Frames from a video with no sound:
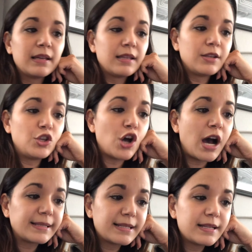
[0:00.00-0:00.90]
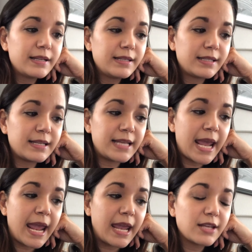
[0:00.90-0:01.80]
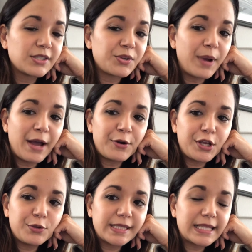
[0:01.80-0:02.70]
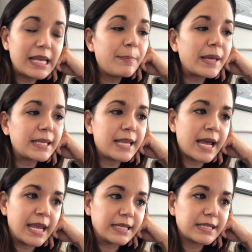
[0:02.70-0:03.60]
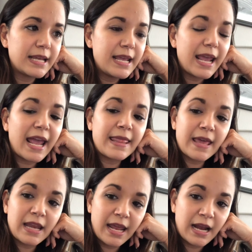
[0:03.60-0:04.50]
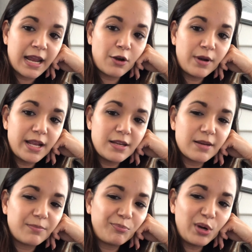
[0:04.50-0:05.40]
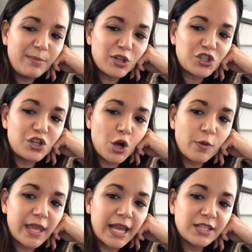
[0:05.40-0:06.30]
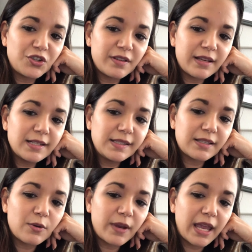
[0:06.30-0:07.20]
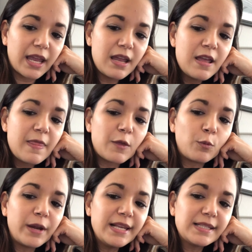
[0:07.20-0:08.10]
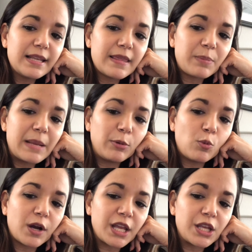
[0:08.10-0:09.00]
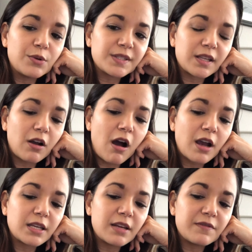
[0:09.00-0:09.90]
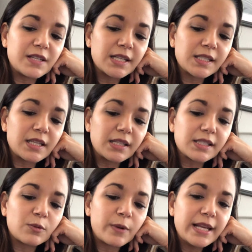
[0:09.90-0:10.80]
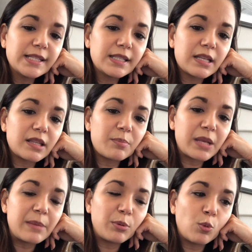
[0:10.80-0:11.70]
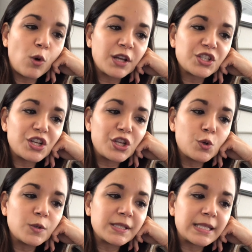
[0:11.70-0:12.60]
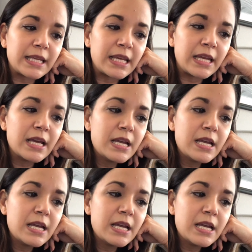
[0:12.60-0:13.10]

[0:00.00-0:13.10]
Not today. So how do you sleep at night? And I already pretty much know the answer to this, okay? The reason that people want to use the cognitive dissonance, the reason that the people want to use the,